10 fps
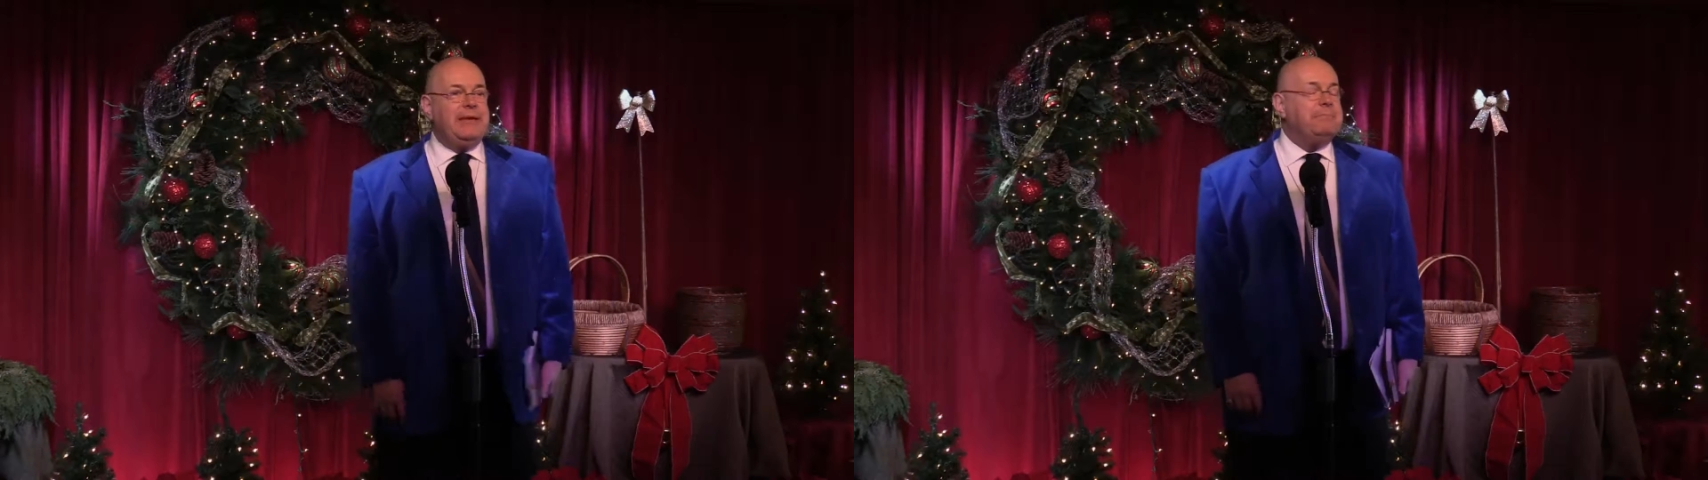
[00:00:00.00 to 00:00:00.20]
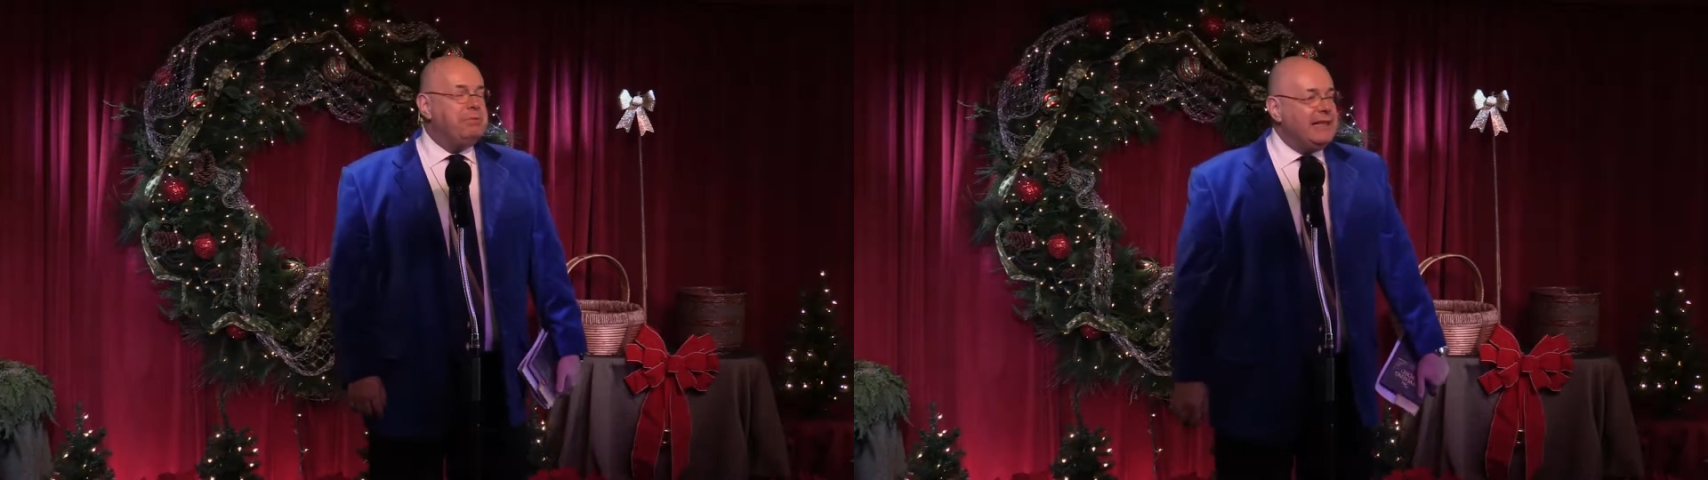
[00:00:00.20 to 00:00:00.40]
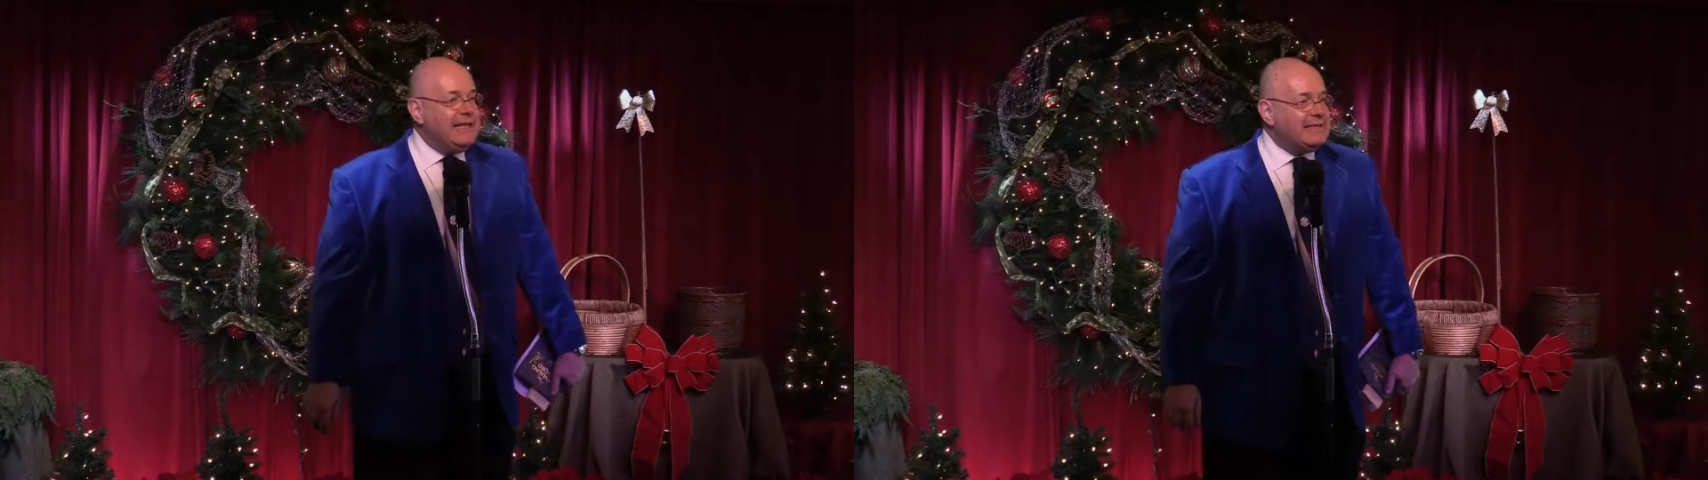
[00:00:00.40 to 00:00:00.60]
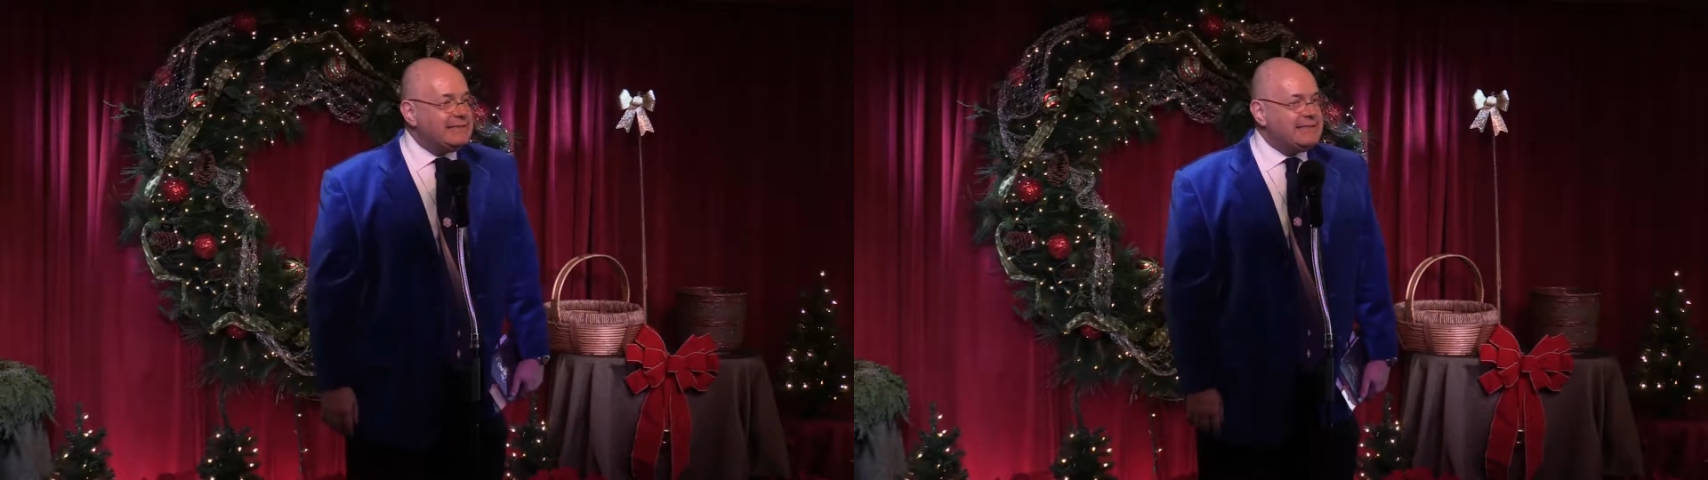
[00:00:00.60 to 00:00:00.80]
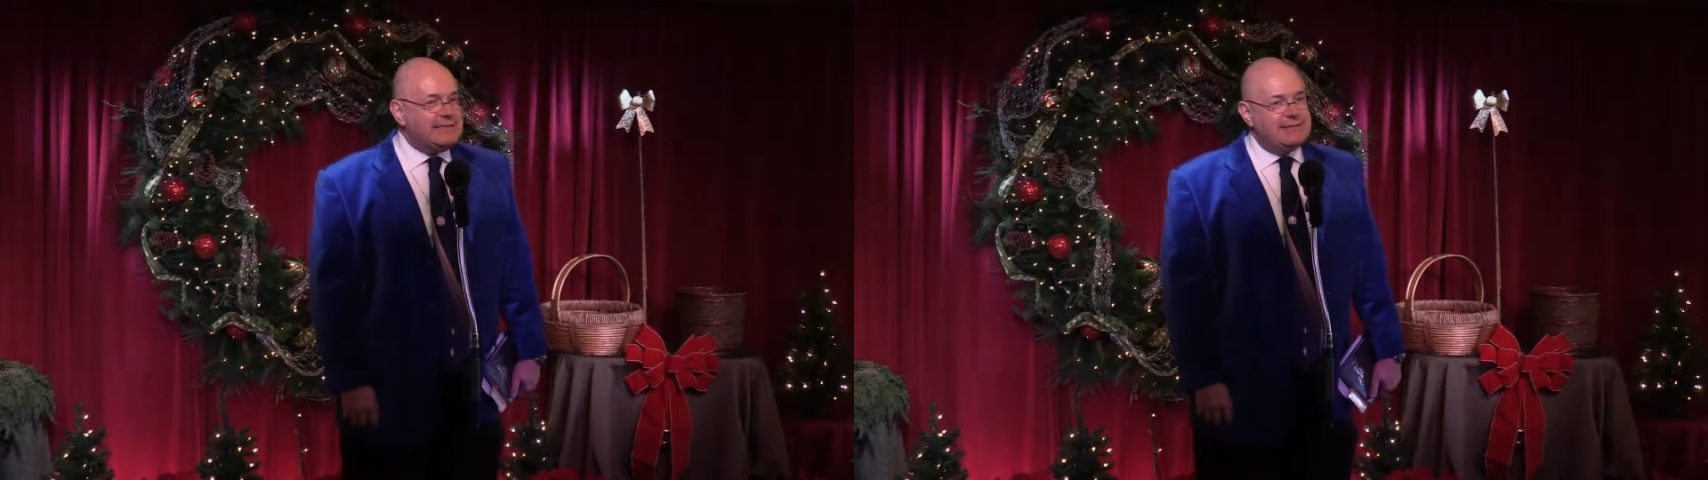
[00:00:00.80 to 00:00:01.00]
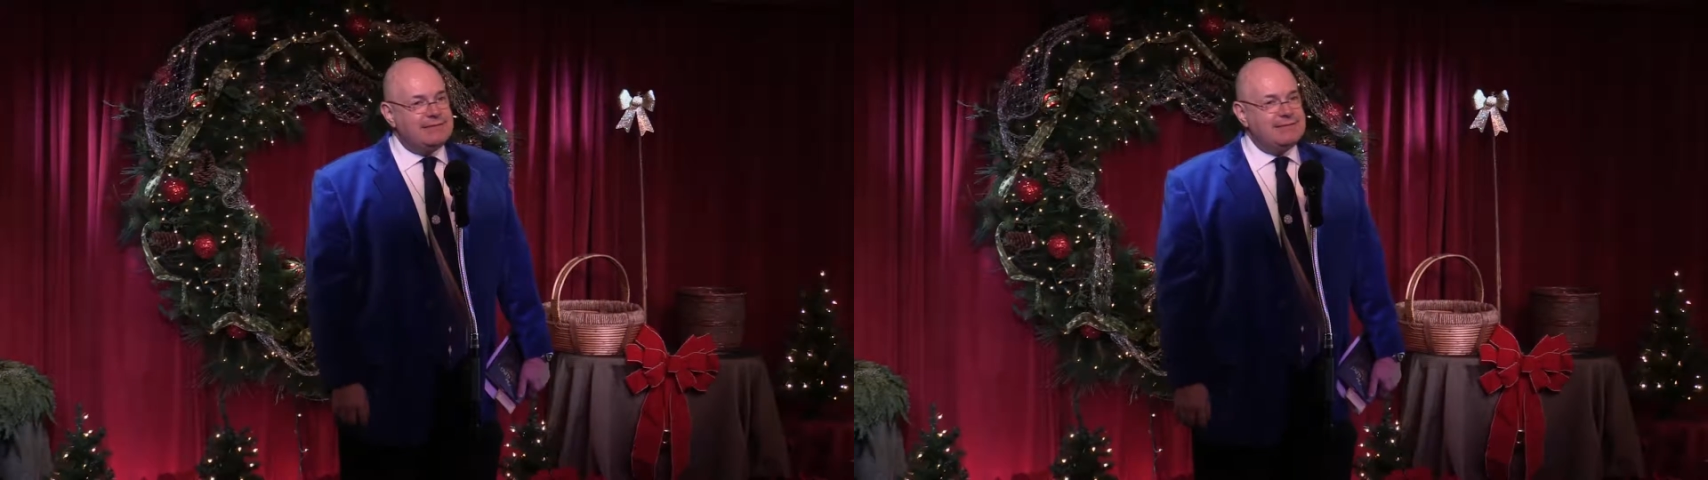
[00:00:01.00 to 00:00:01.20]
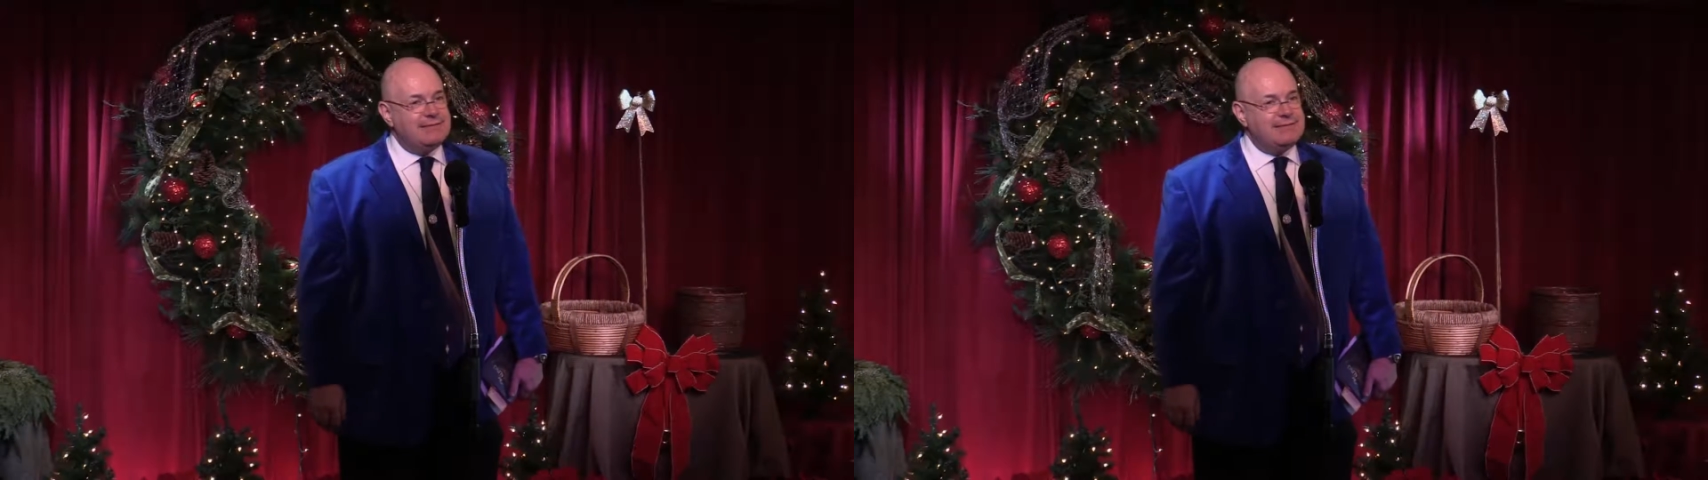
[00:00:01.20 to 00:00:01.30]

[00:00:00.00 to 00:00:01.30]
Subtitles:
be in bliss.